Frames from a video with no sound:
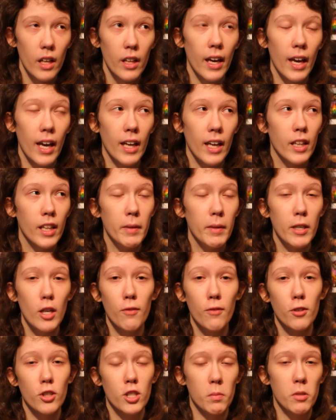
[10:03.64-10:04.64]
And let me know
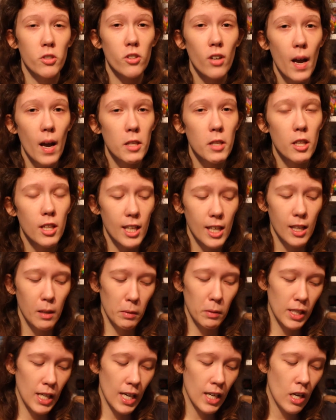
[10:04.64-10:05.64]
if you're subscribed to the Geeky
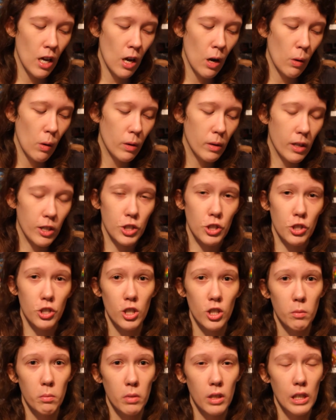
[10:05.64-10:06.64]
Potato, because you
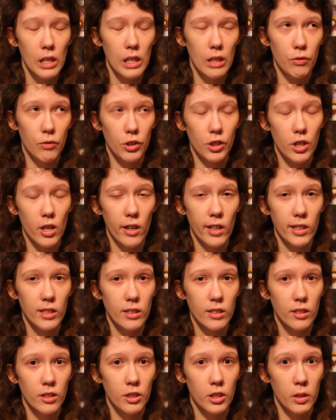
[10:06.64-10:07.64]
should be. If you're
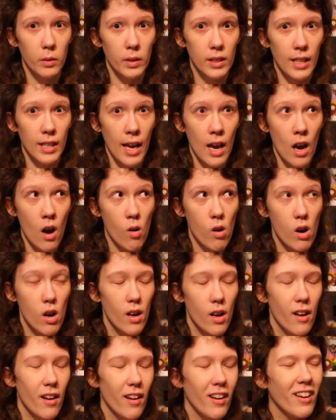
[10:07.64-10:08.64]
not, do it now.
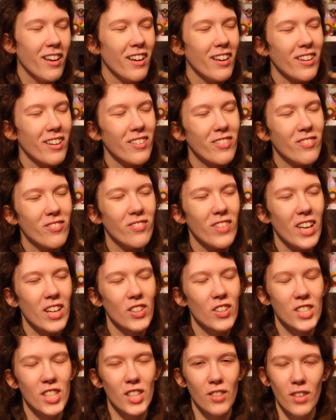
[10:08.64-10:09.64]
Favorite
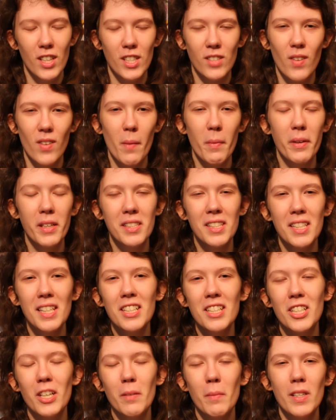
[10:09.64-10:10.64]
your surprise public see,
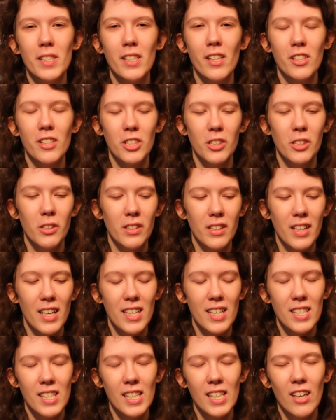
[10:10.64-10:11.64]
share me as long as you do it
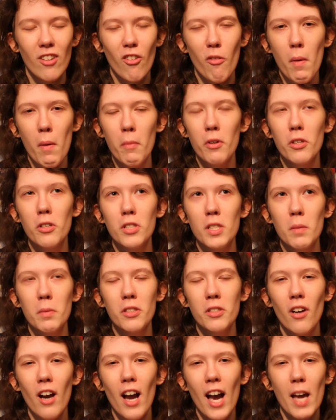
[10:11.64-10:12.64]
nicely, and remember to
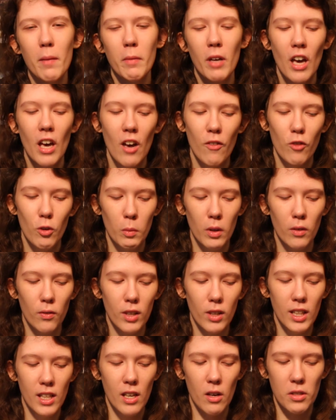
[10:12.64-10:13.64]
subscribe for more
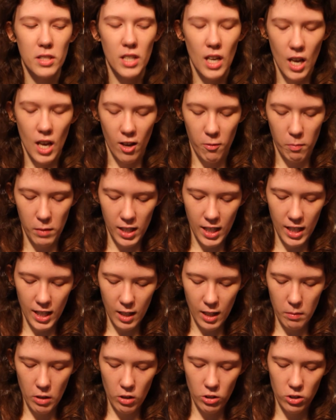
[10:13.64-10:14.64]
videos of me
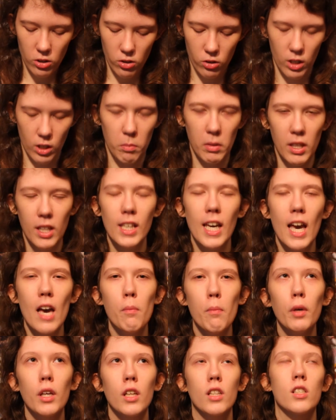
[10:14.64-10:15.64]
getting emotional and being
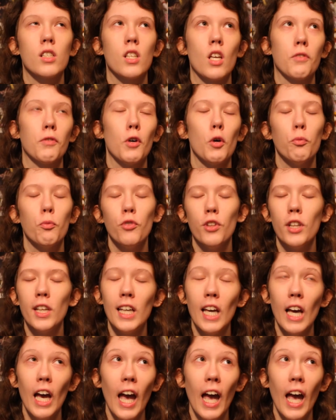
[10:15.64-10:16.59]
happy and stuff, hopefully.